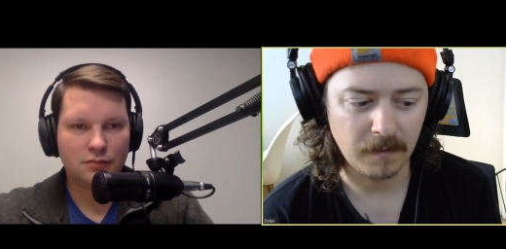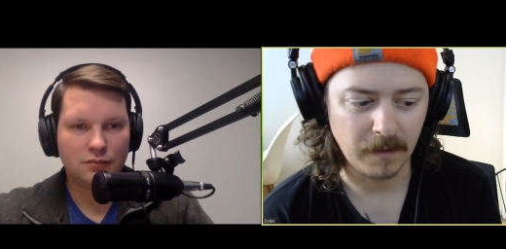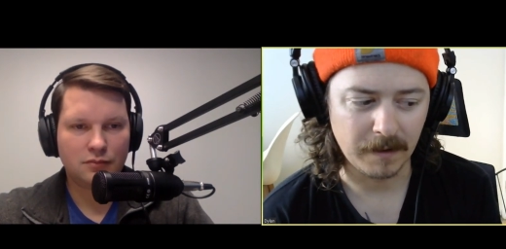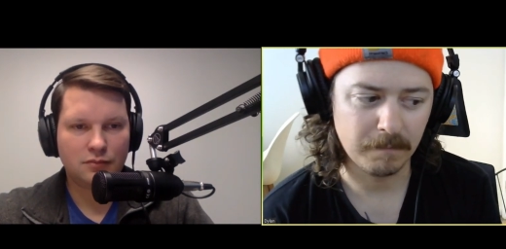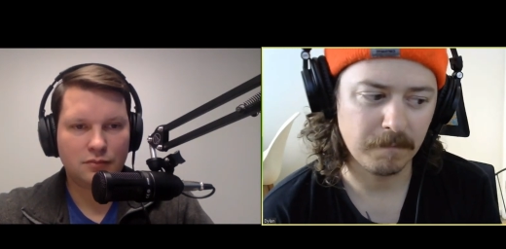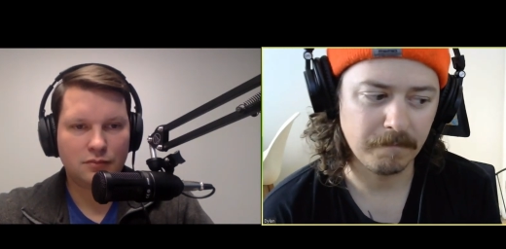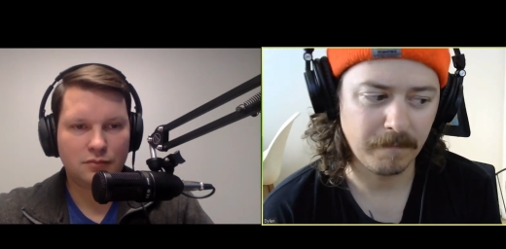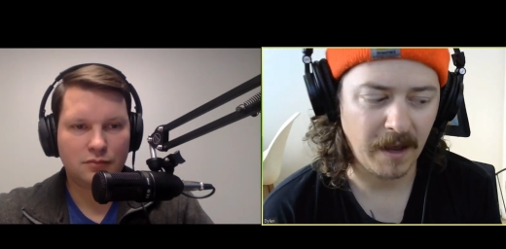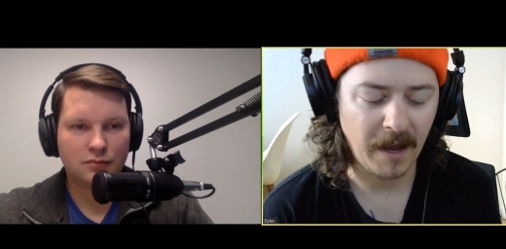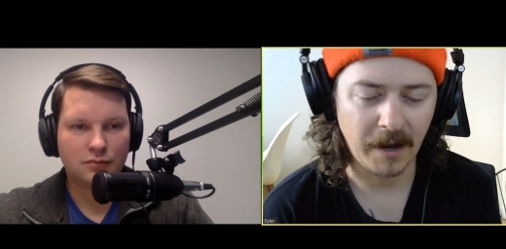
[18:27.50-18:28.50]
Speaker 1: like,
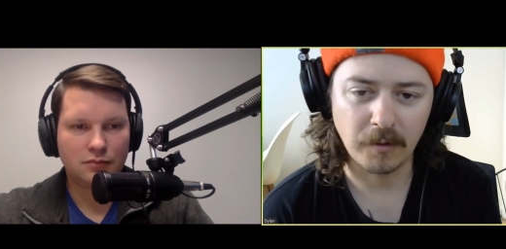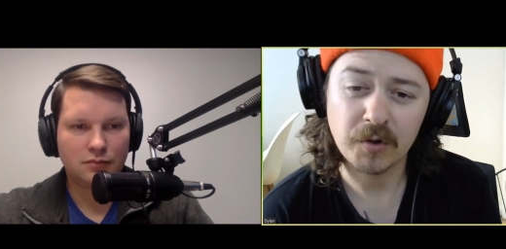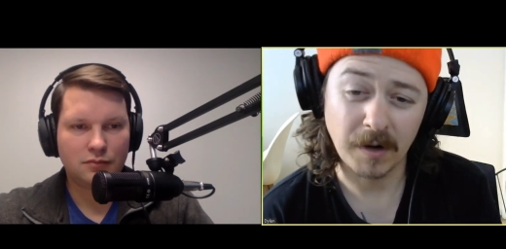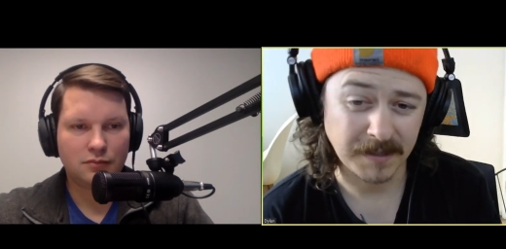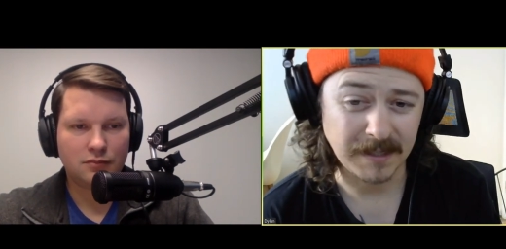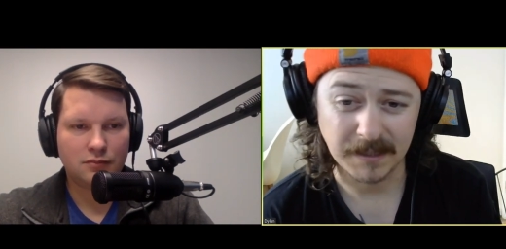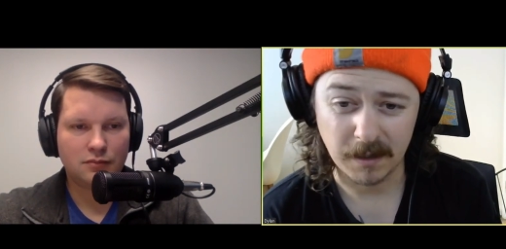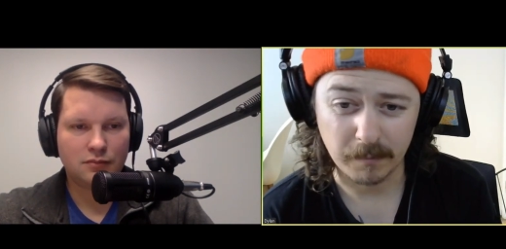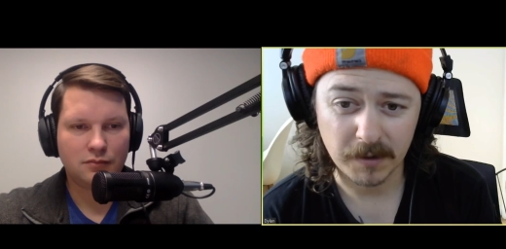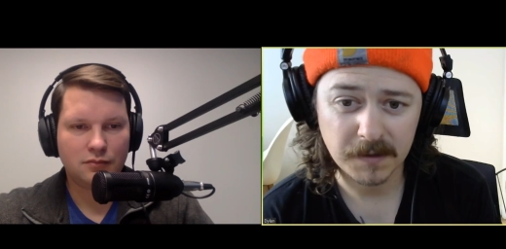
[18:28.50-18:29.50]
I don't trust these
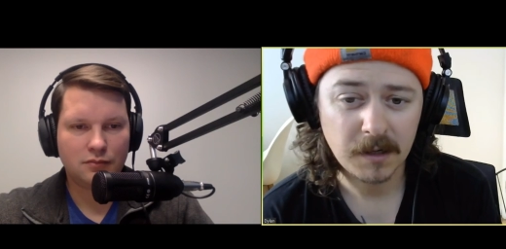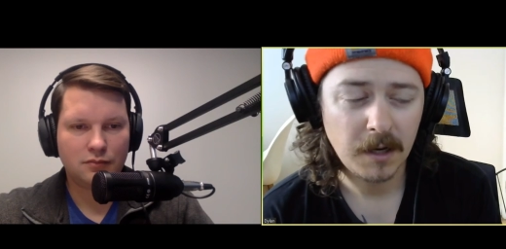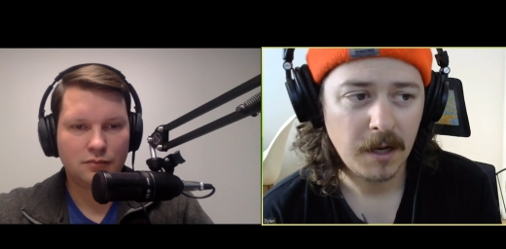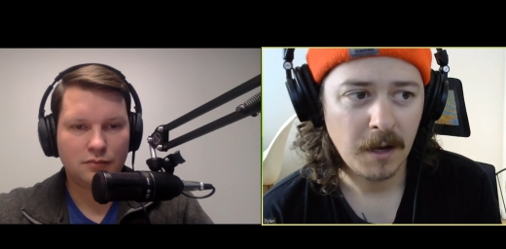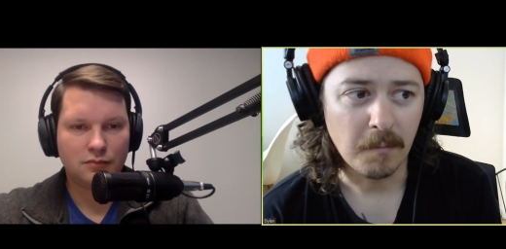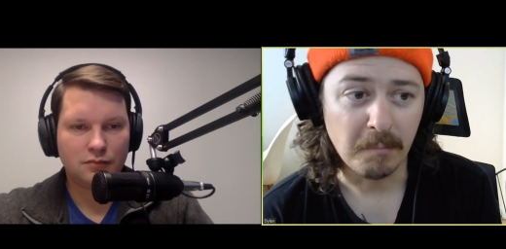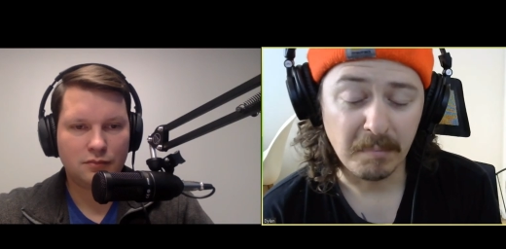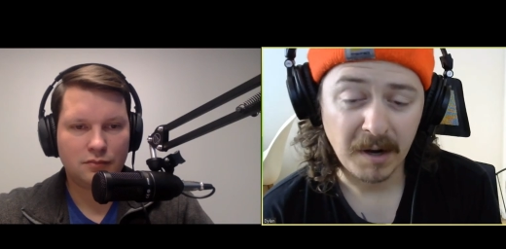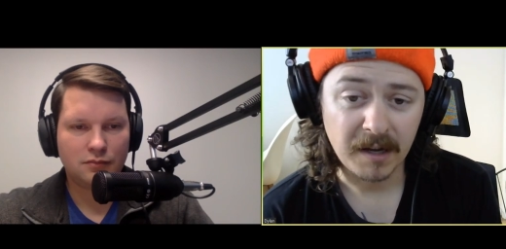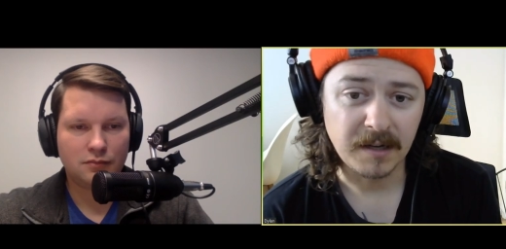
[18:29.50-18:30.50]
numbers,
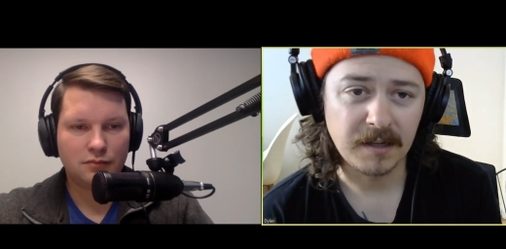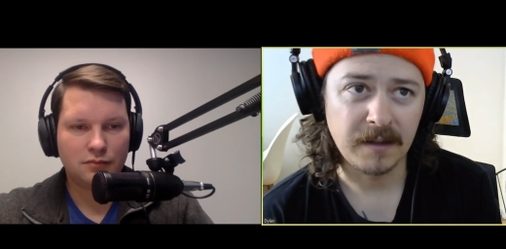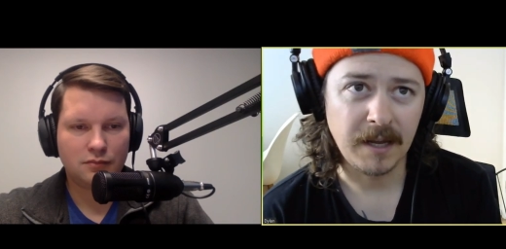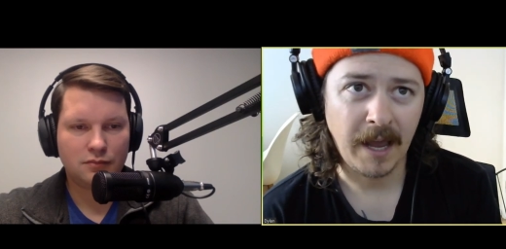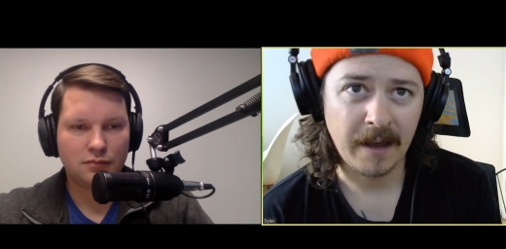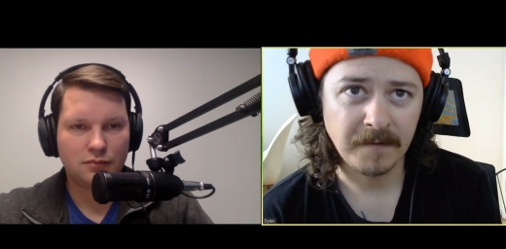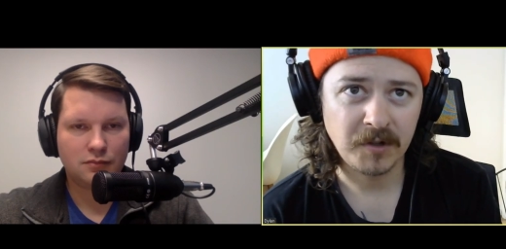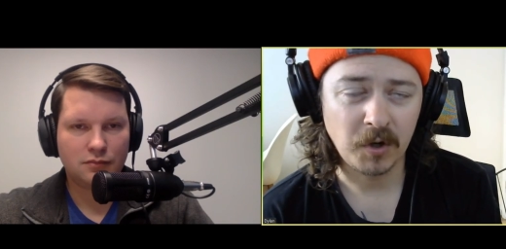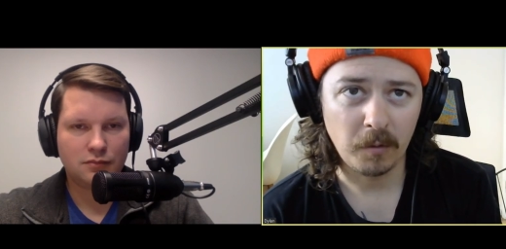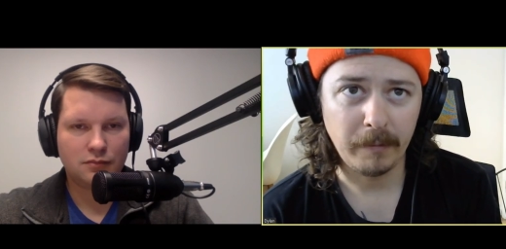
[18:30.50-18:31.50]
but they have
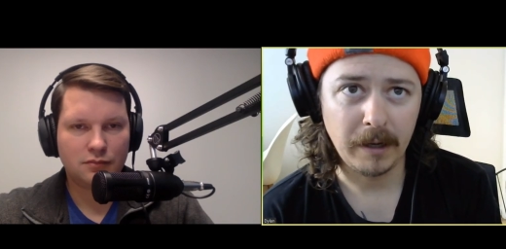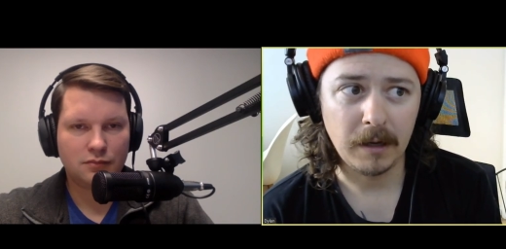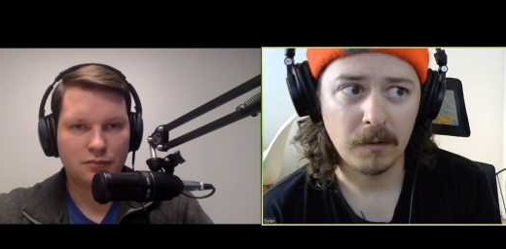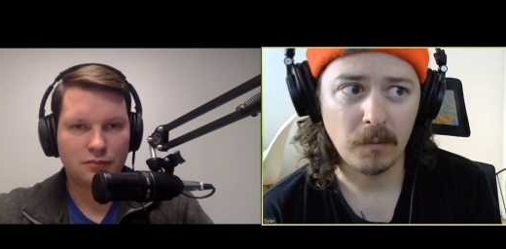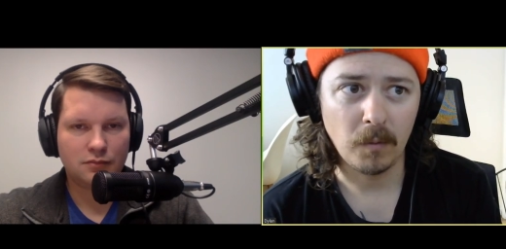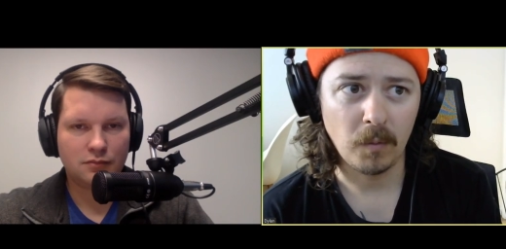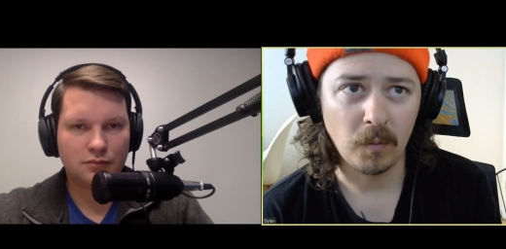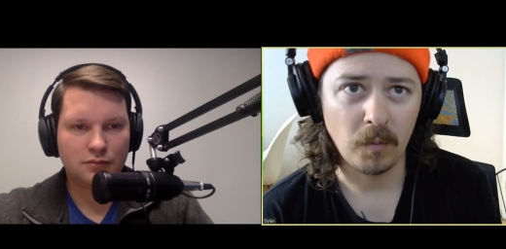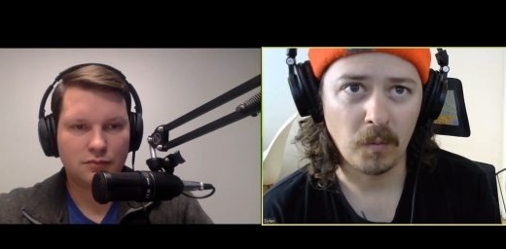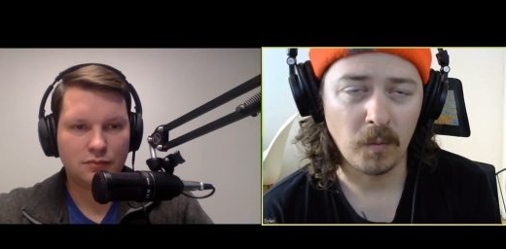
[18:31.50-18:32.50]
shown me
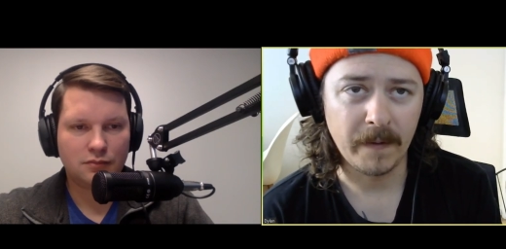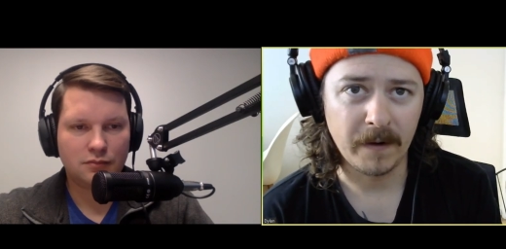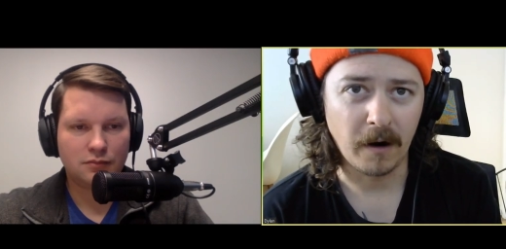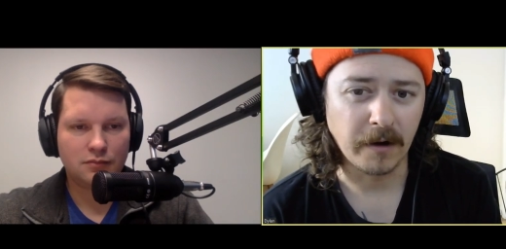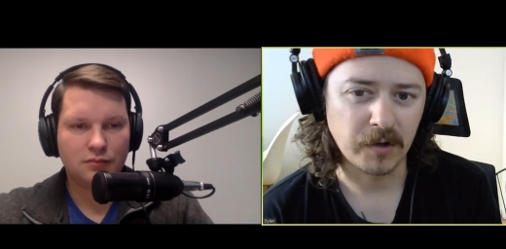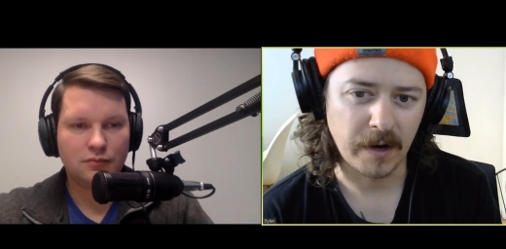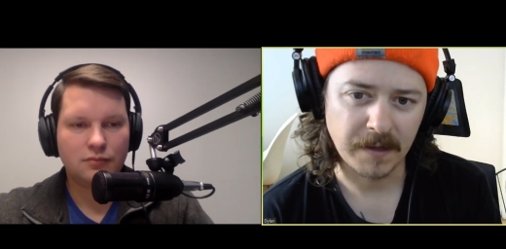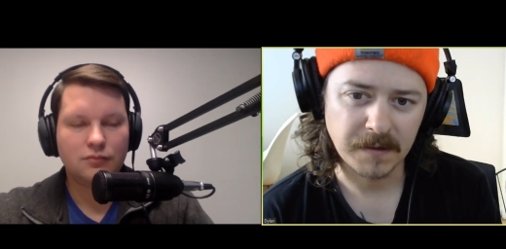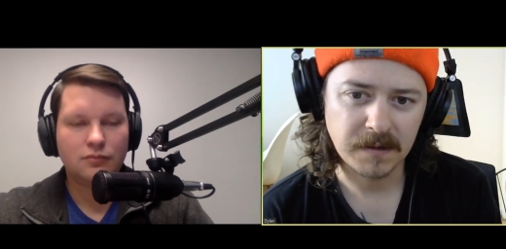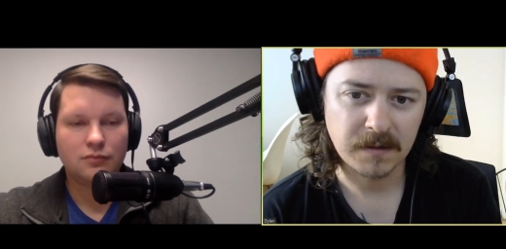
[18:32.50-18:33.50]
when there are
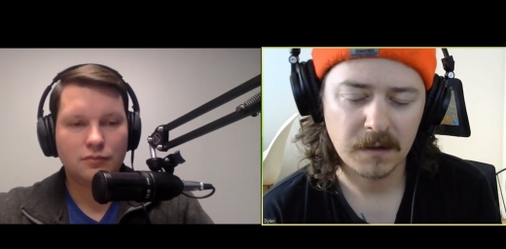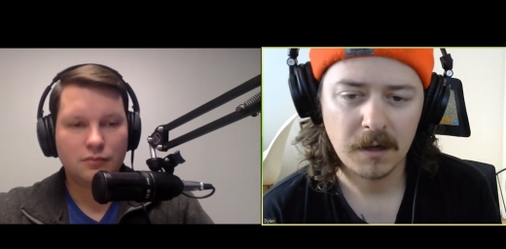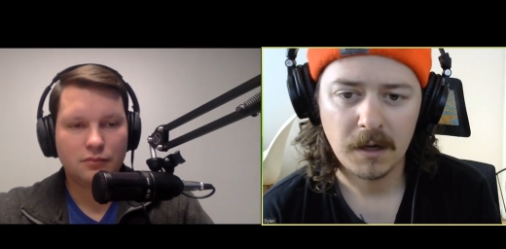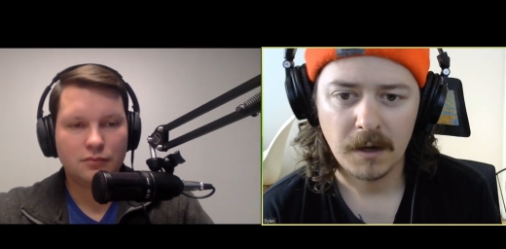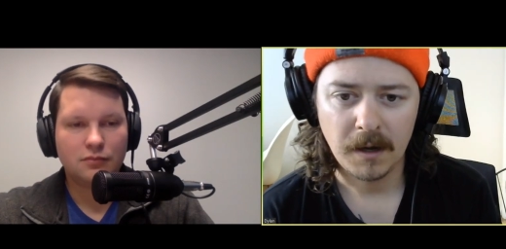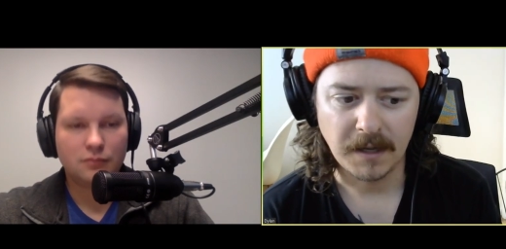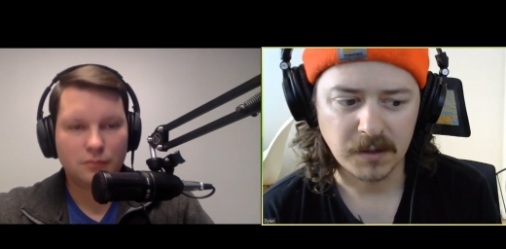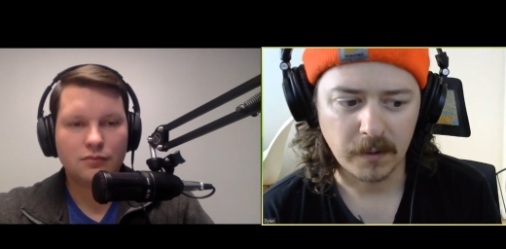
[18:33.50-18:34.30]
trends. And so